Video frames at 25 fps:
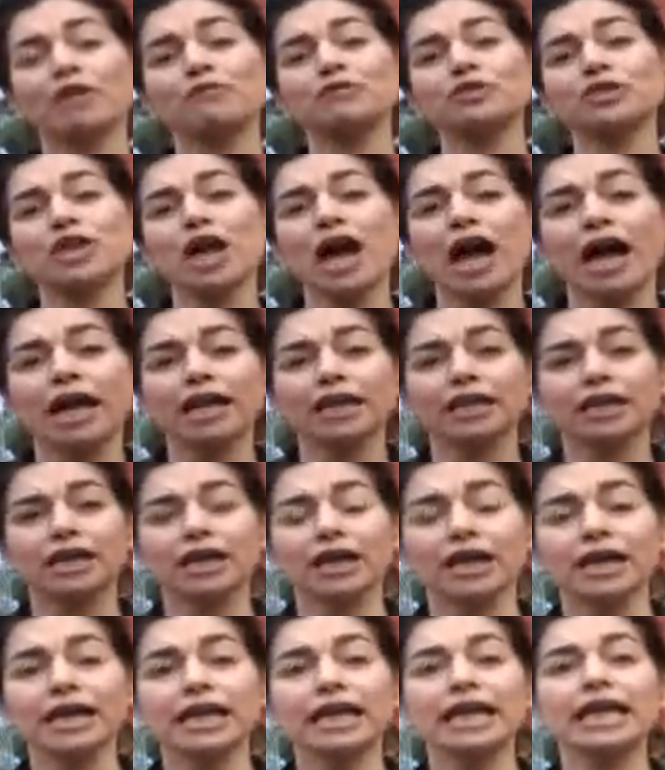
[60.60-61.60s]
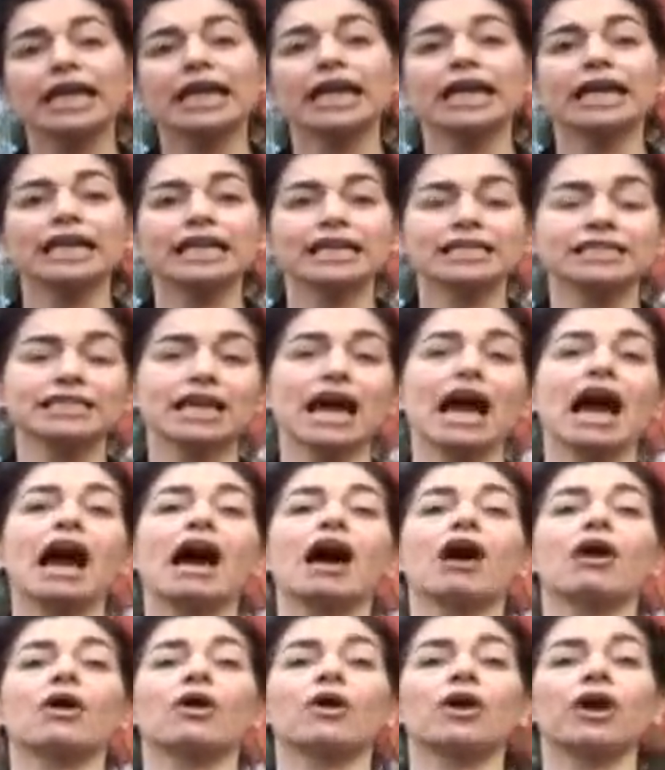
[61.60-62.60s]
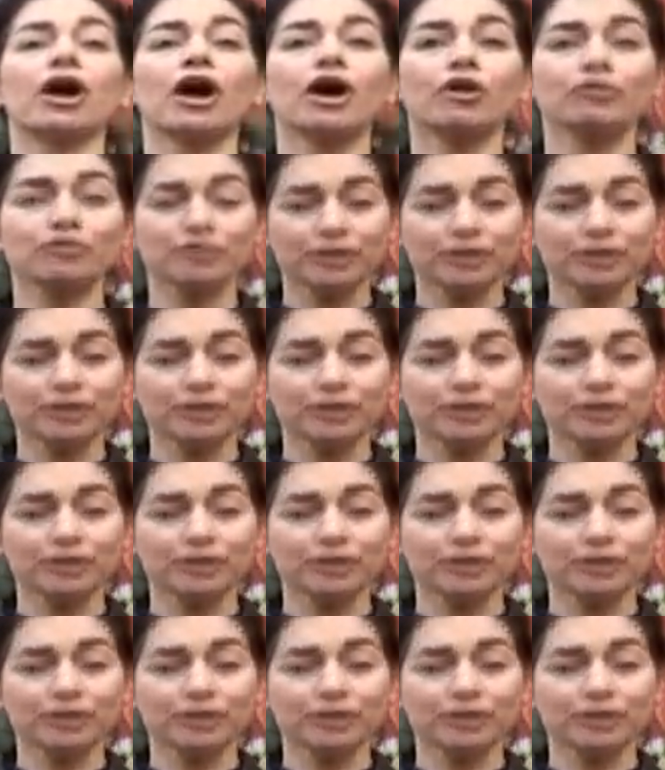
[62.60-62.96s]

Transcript: of China in its hour of